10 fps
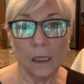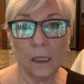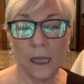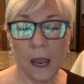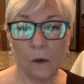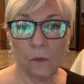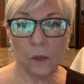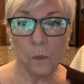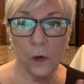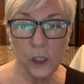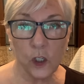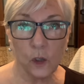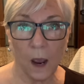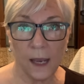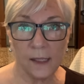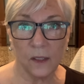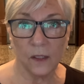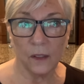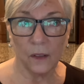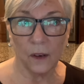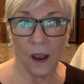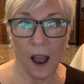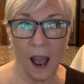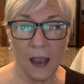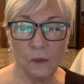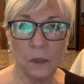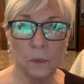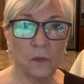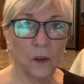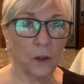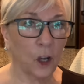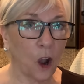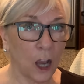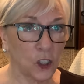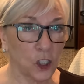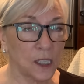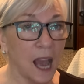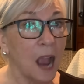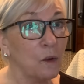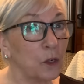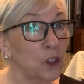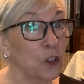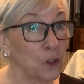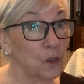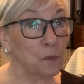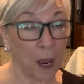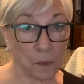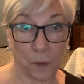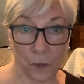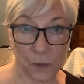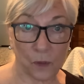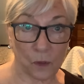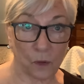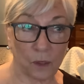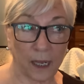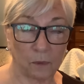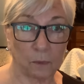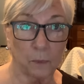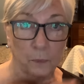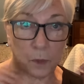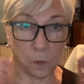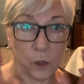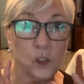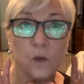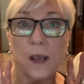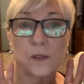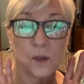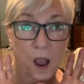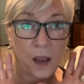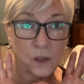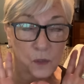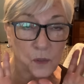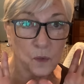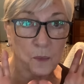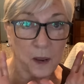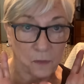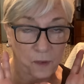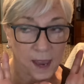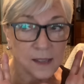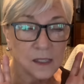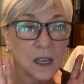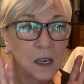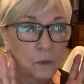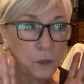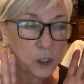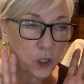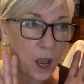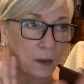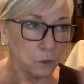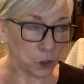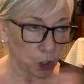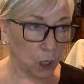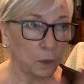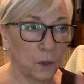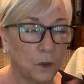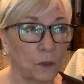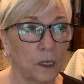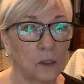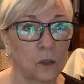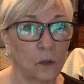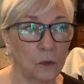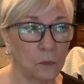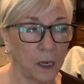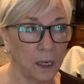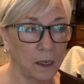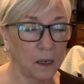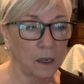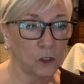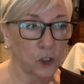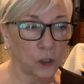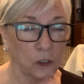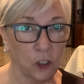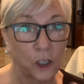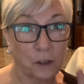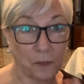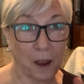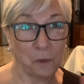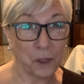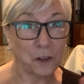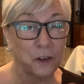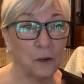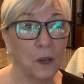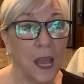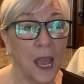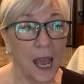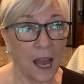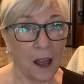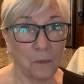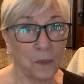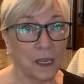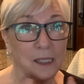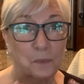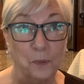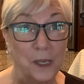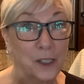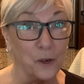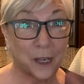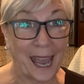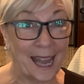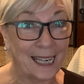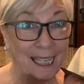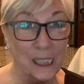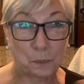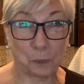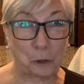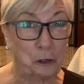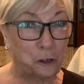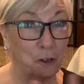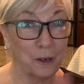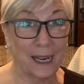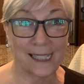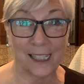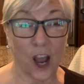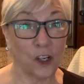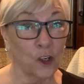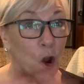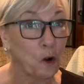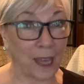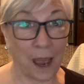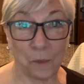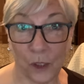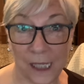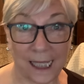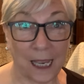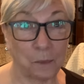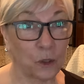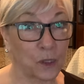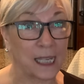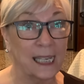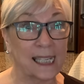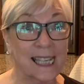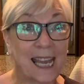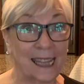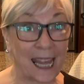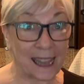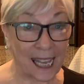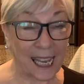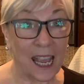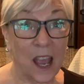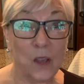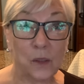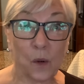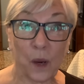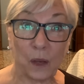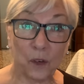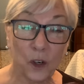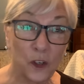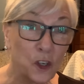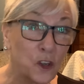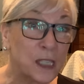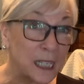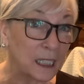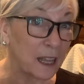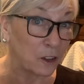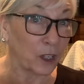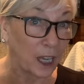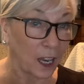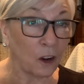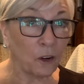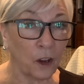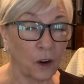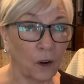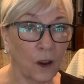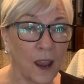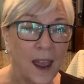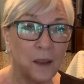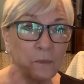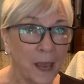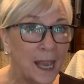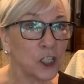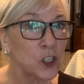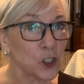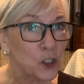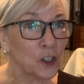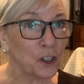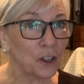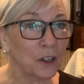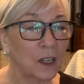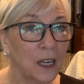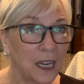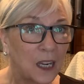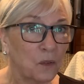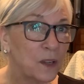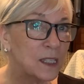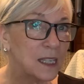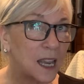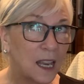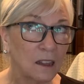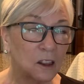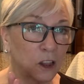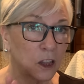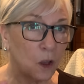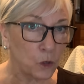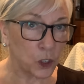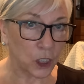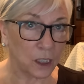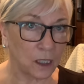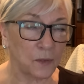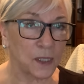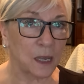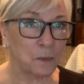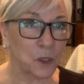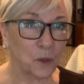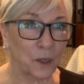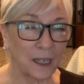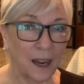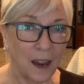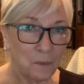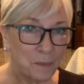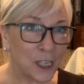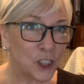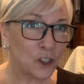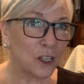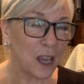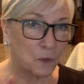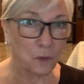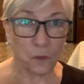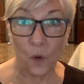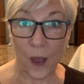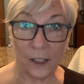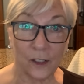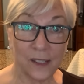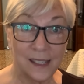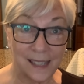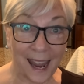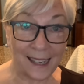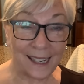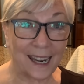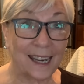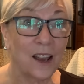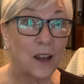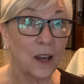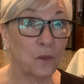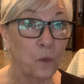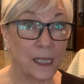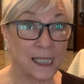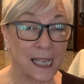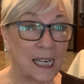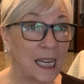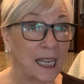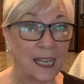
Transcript: Now with moisturizer, I would be very cautious. I would use my personal, like the moisturizer I use for my face, which I will share with you when I do my uh, share that with you, um, is is organic. It's pure. It's got no chemicals chemicals in it. It's got nothing. So if you're using another carrier, make sure if it's a lotion of some sort, make sure that you have a full understanding of what's in it.